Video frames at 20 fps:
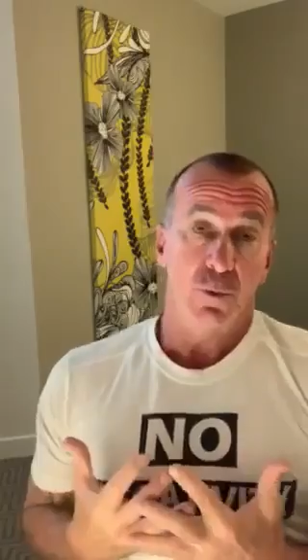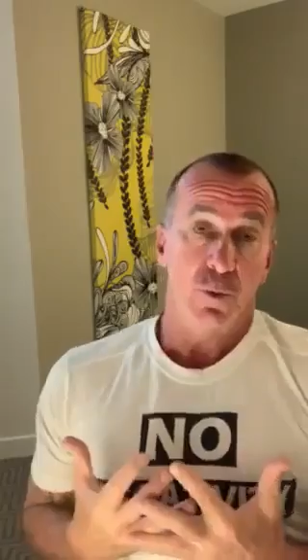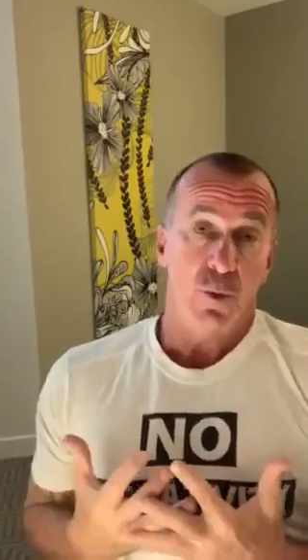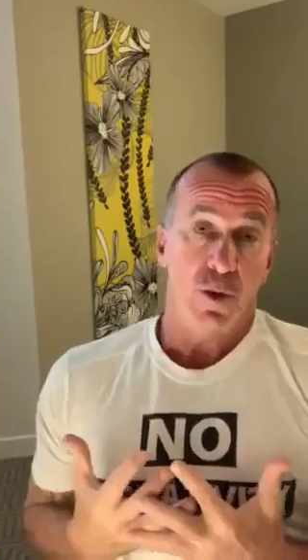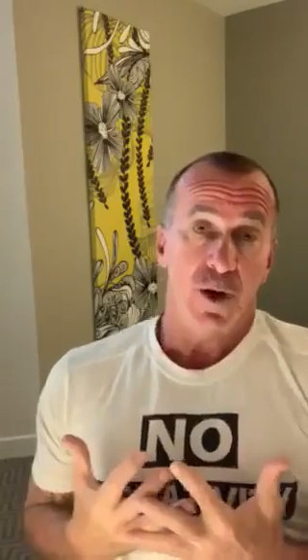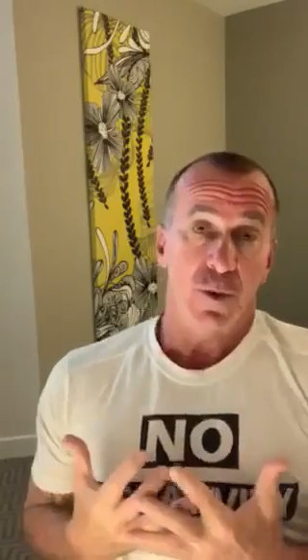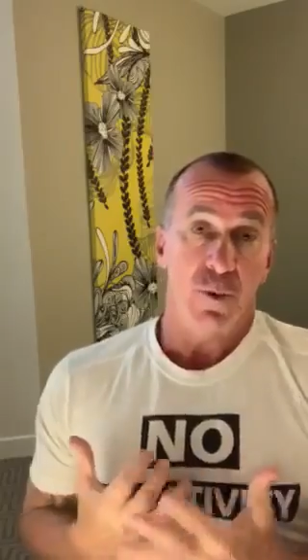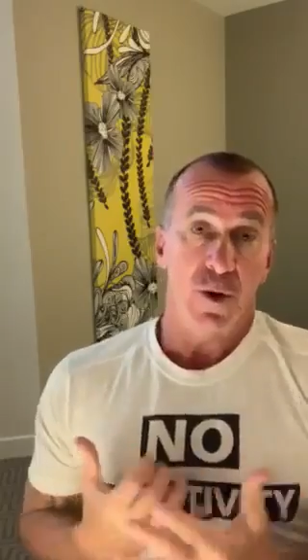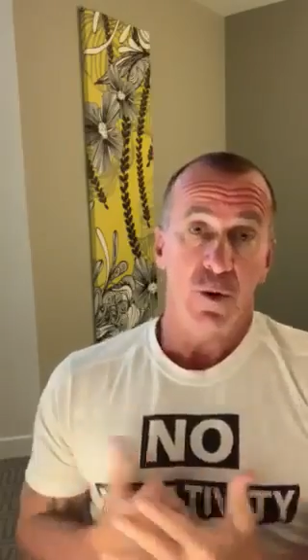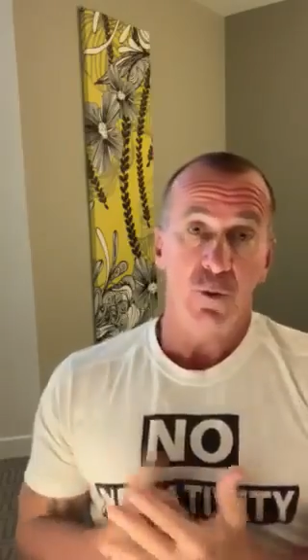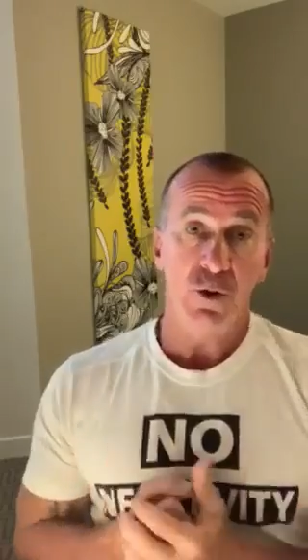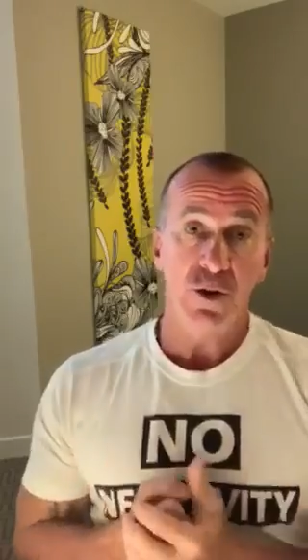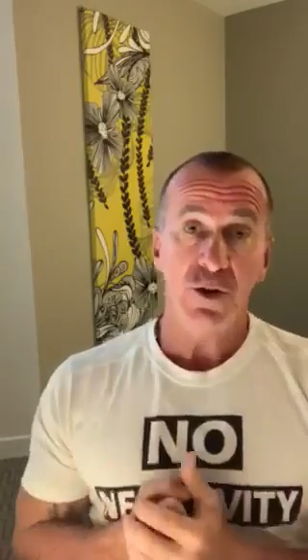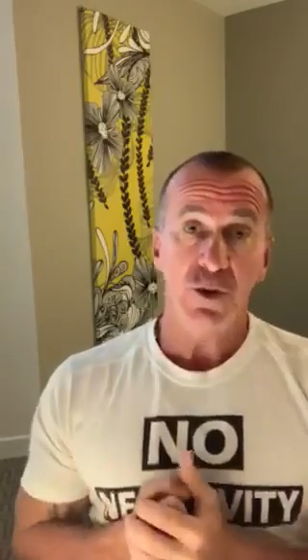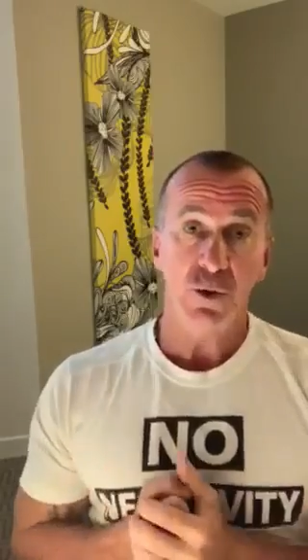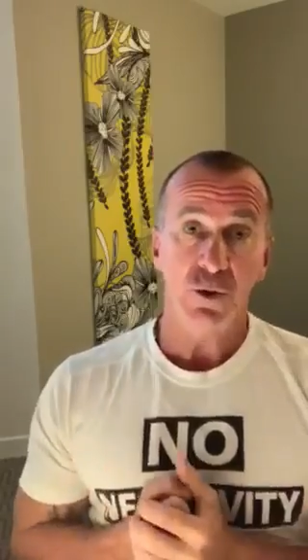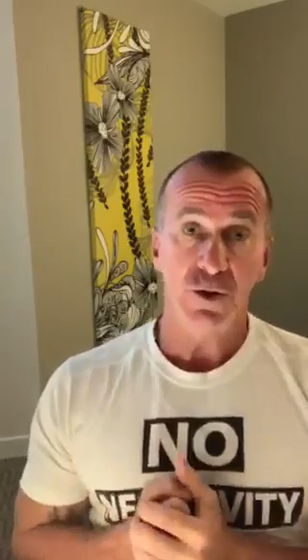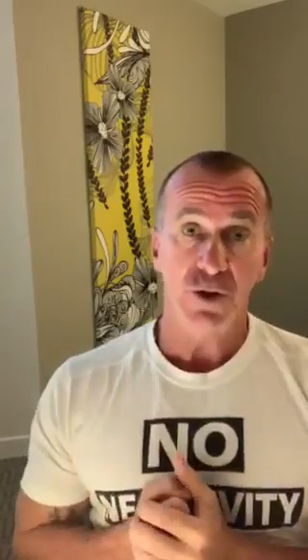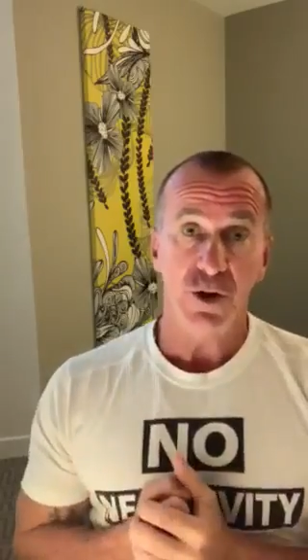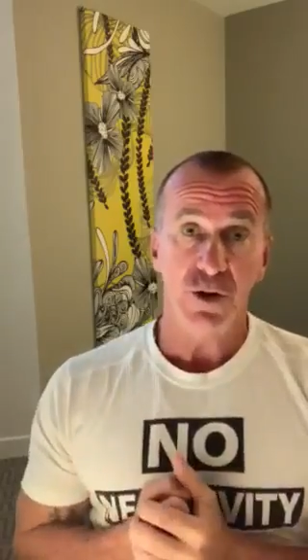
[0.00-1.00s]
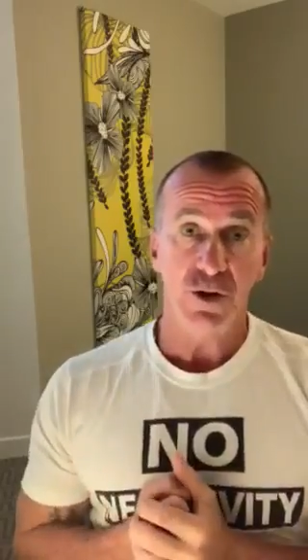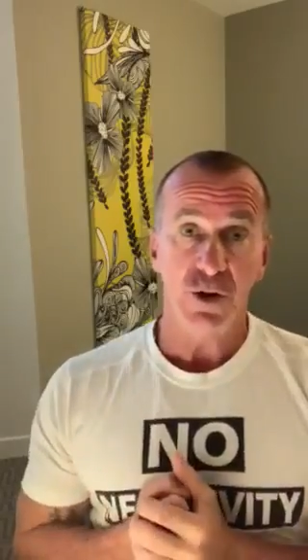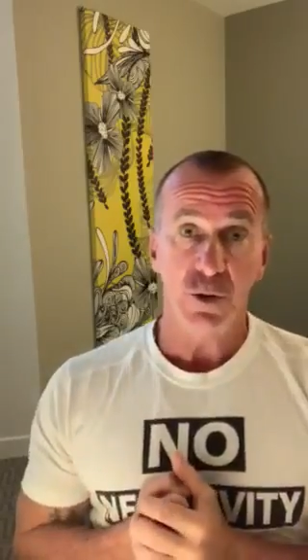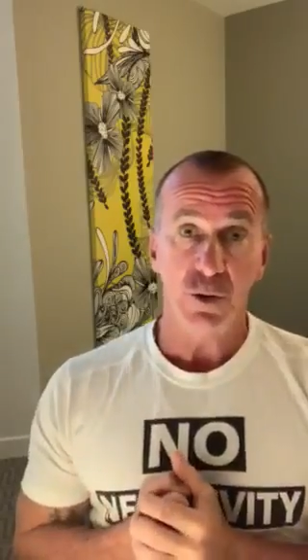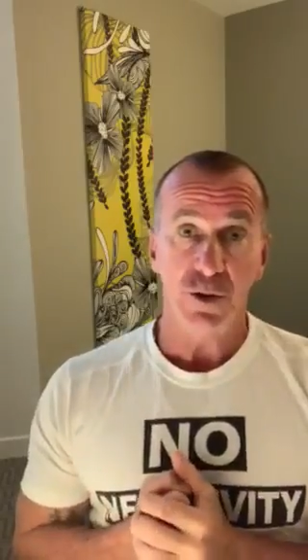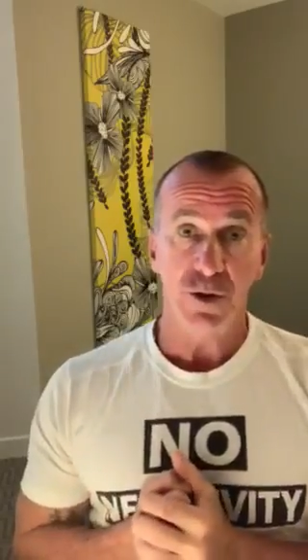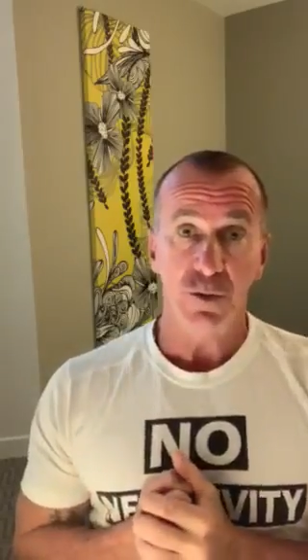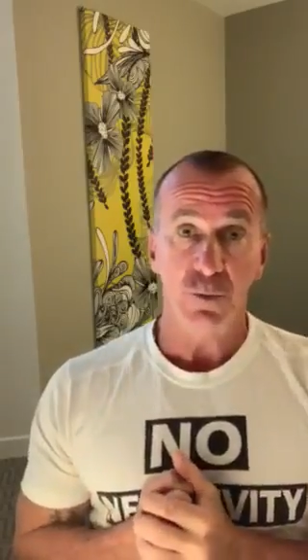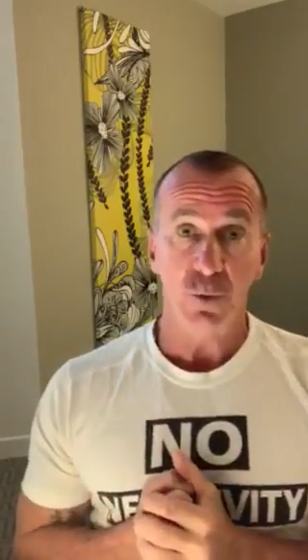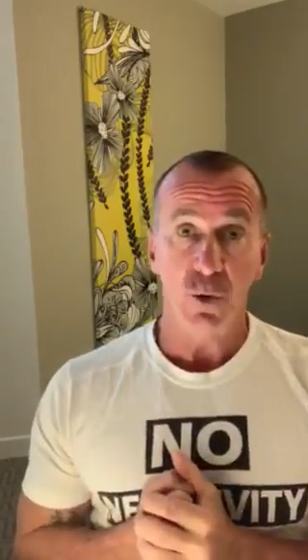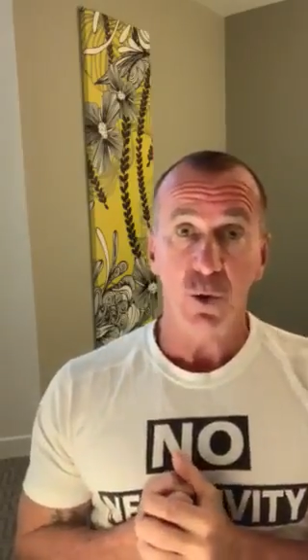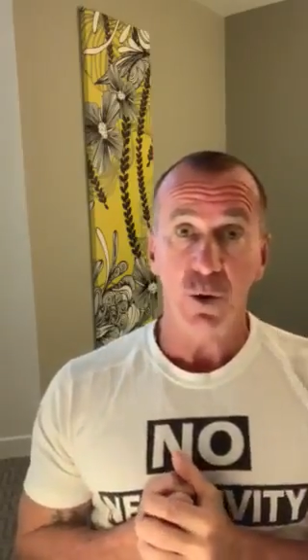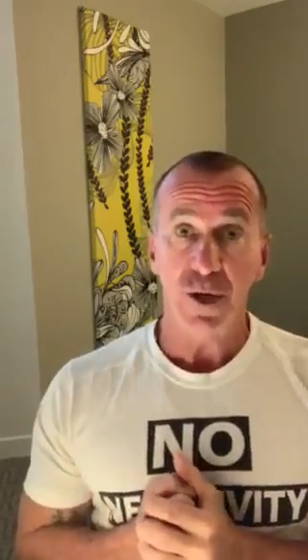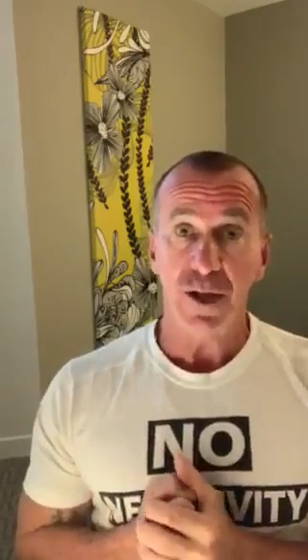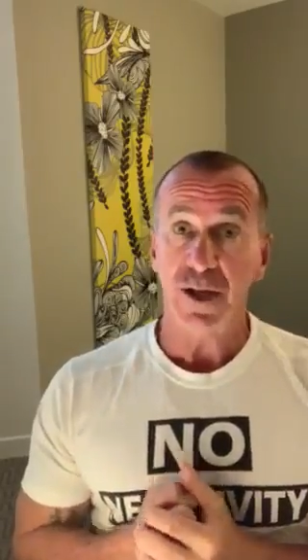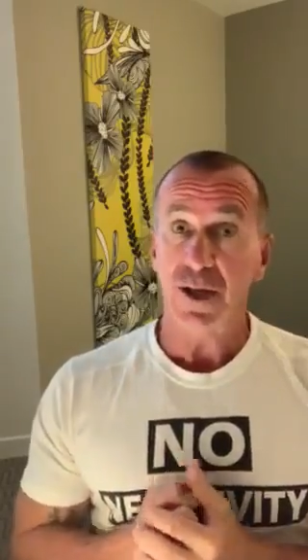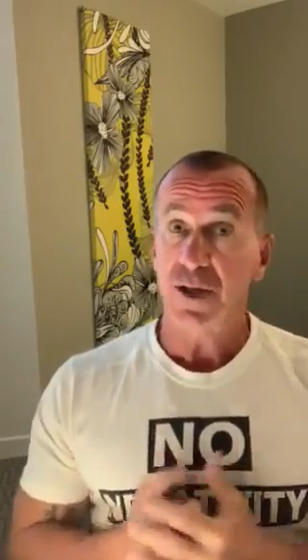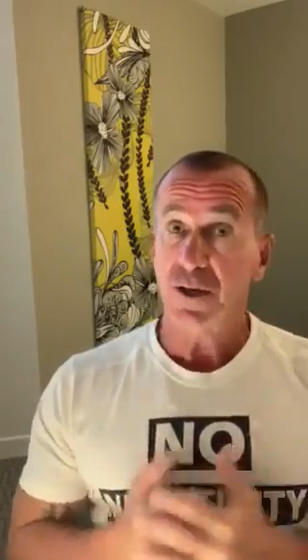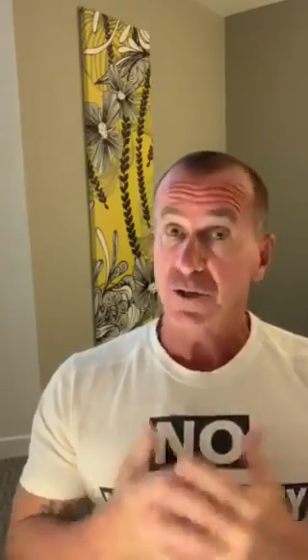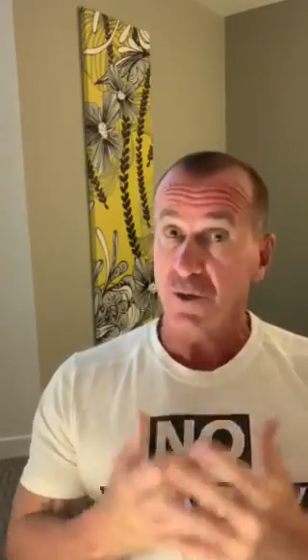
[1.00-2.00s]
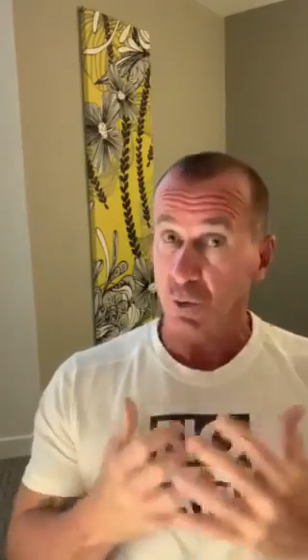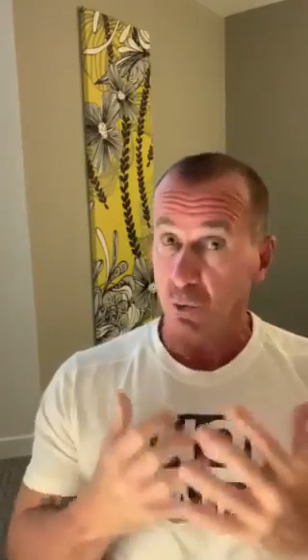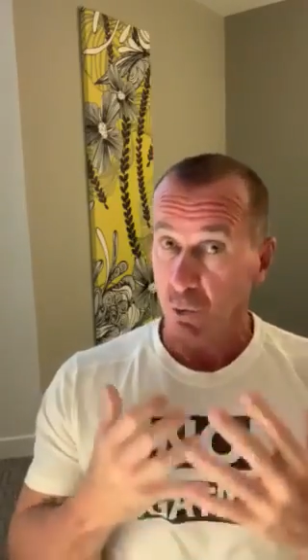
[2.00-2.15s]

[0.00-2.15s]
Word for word: one of my rituals that I do in the morning is